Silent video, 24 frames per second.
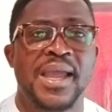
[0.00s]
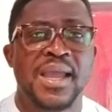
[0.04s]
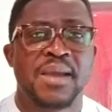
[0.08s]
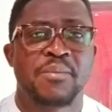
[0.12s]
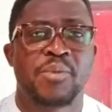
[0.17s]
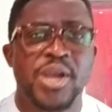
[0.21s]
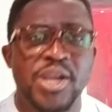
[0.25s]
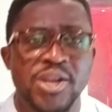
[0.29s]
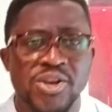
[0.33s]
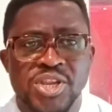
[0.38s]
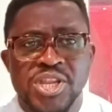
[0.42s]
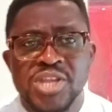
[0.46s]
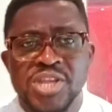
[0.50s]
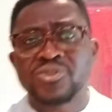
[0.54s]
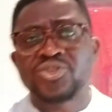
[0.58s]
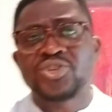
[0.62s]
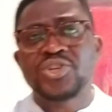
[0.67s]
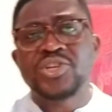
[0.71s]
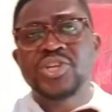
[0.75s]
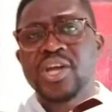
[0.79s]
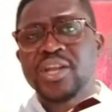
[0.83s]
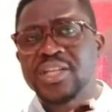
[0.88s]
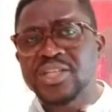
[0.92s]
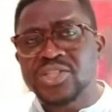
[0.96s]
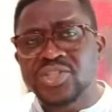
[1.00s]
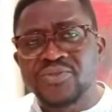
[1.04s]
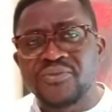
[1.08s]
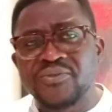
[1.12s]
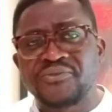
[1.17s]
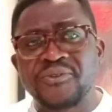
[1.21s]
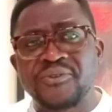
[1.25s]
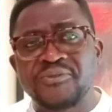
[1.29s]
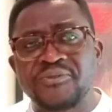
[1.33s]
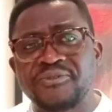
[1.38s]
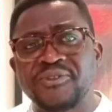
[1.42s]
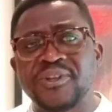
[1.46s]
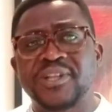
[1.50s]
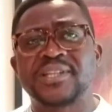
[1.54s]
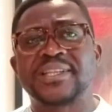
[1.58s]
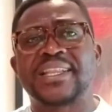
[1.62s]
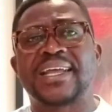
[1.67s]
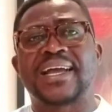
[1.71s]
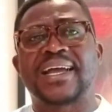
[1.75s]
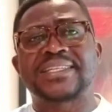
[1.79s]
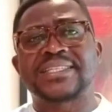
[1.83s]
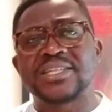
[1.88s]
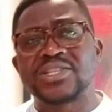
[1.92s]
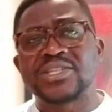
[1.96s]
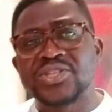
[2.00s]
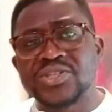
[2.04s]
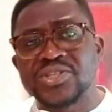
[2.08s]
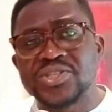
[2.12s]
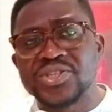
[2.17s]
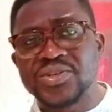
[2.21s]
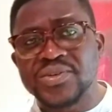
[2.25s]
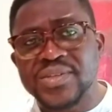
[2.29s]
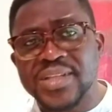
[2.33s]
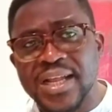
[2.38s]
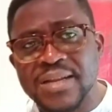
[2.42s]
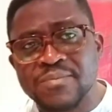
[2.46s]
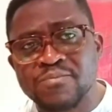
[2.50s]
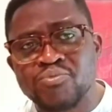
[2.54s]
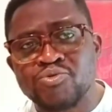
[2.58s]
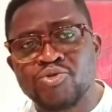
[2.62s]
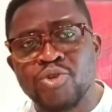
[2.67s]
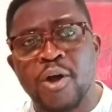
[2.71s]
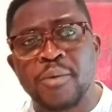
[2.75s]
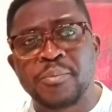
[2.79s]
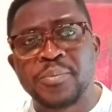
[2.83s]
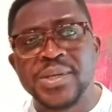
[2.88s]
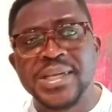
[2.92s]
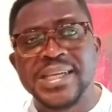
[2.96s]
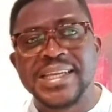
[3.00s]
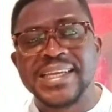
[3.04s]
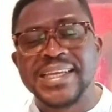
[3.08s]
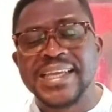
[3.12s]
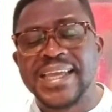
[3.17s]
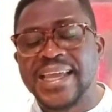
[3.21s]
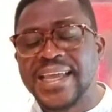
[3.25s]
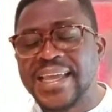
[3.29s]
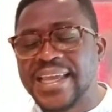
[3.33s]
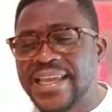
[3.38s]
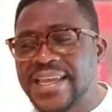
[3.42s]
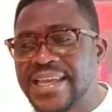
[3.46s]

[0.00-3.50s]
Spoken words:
But he knew in order to fulfill that and to do that properly,